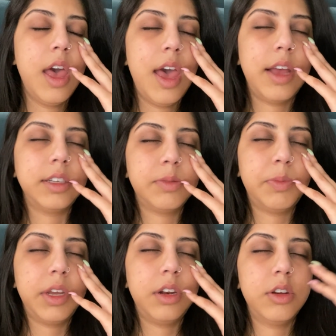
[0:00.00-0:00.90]
and it's
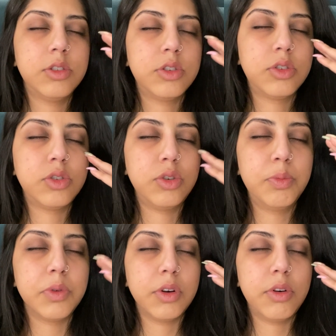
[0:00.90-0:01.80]
been
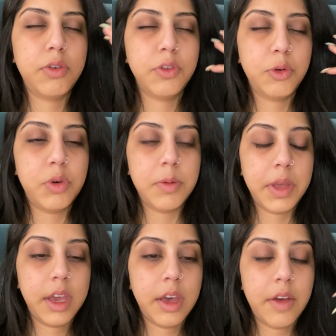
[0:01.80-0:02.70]
super
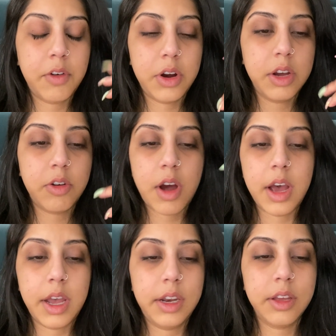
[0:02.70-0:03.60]
overwhelming. I've already
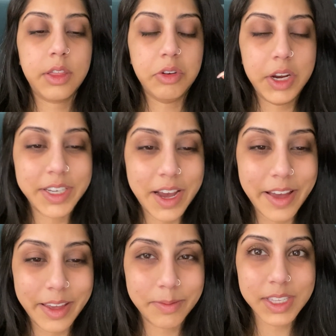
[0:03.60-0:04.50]
cried 3
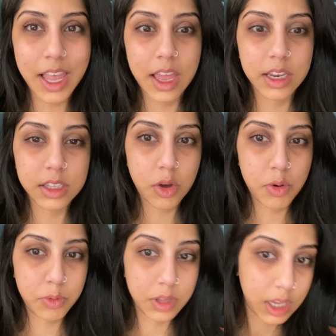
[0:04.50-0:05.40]
times and it's
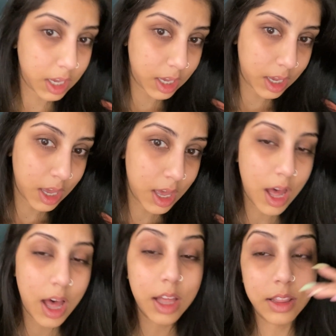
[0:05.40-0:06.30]
only
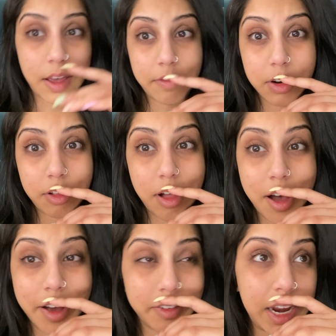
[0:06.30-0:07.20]
11
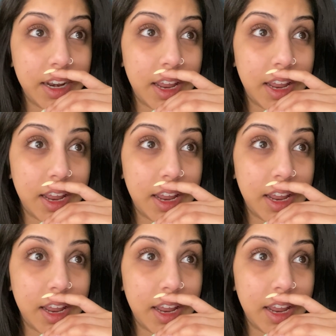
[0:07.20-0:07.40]
o'clock right